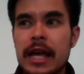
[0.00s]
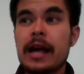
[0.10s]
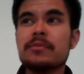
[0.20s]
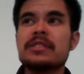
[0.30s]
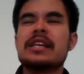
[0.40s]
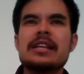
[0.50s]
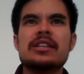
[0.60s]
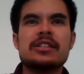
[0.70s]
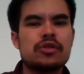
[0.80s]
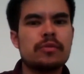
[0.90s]
I'm saying
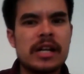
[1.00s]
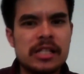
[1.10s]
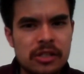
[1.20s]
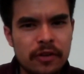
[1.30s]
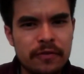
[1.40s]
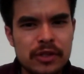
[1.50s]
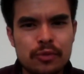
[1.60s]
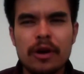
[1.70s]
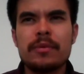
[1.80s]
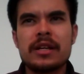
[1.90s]
this to myself as
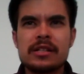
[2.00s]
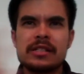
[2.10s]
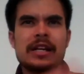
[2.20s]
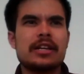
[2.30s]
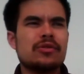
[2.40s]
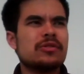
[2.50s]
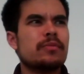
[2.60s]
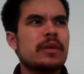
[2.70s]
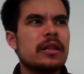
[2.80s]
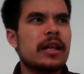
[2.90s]
well, because I used
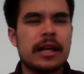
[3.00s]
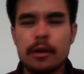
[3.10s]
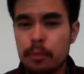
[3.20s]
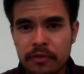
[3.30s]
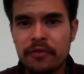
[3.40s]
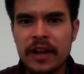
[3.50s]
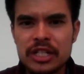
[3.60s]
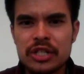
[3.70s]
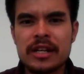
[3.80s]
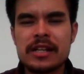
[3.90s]
to be like a
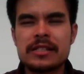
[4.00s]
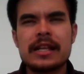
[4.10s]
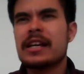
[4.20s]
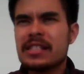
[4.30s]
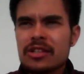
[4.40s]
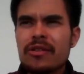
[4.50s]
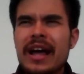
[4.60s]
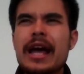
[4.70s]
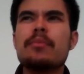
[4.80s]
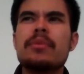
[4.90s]
perfectionist, and I still
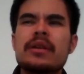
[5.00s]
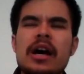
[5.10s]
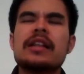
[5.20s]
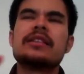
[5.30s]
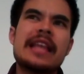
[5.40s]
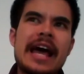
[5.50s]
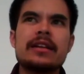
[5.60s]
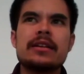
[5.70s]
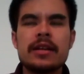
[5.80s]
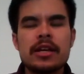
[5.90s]
am, but not
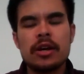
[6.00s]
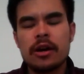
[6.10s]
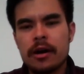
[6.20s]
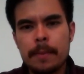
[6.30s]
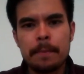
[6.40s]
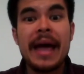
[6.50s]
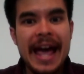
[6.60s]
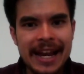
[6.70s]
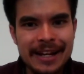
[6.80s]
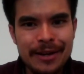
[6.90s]
that
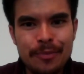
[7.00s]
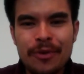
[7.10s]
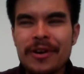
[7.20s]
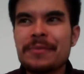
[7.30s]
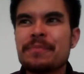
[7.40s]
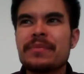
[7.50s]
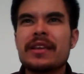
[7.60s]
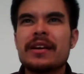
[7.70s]
bad anymore.